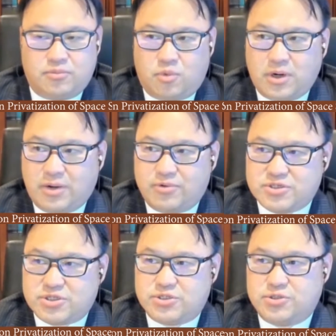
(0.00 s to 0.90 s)
What I
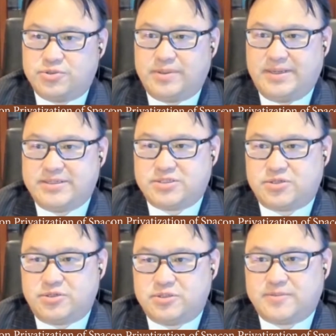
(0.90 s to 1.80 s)
wish to do is
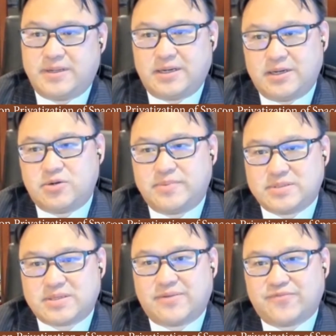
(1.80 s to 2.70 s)
to spend a little bit
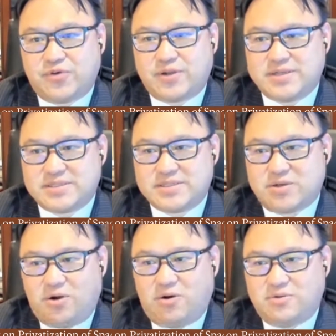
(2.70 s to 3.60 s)
of time
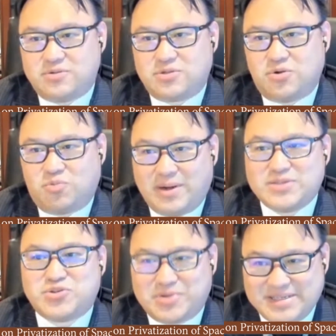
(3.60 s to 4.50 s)
focusing on the
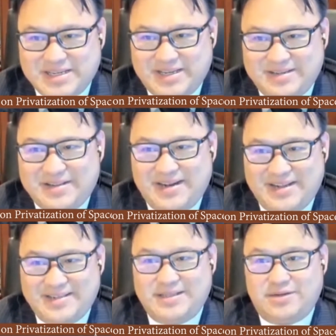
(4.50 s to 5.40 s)
one treaty that
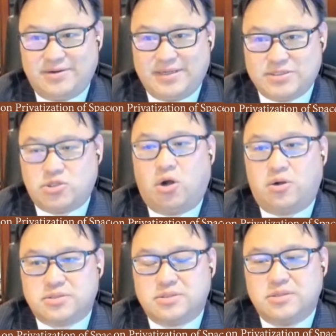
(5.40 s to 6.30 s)
India is
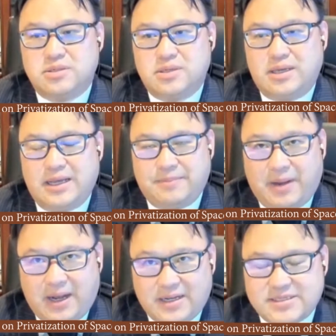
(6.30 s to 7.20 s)
not a
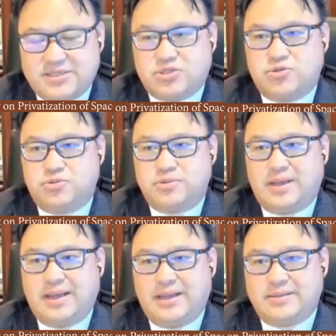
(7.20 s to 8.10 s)
party to
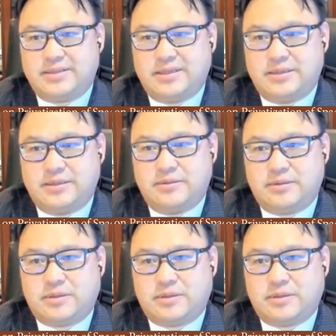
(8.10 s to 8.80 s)
and the